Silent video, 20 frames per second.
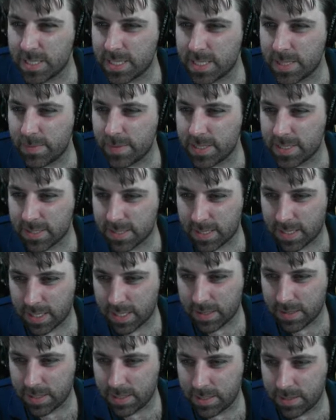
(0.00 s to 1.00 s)
Let me just
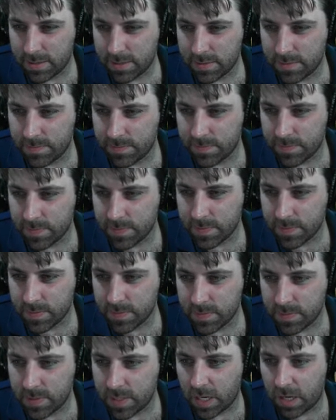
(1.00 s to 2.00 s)
click on it.
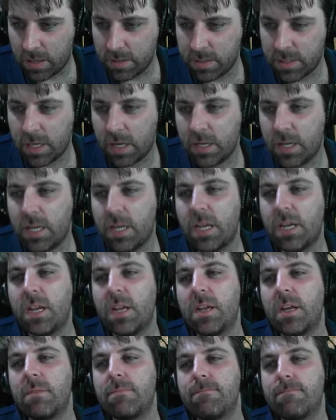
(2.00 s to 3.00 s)
No, no, no, no, no,
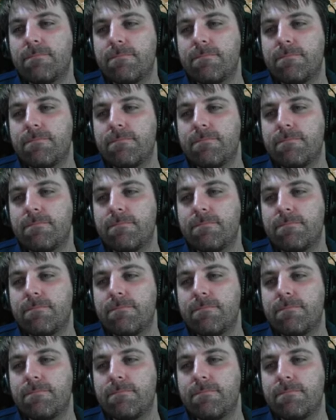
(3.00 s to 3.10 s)
no.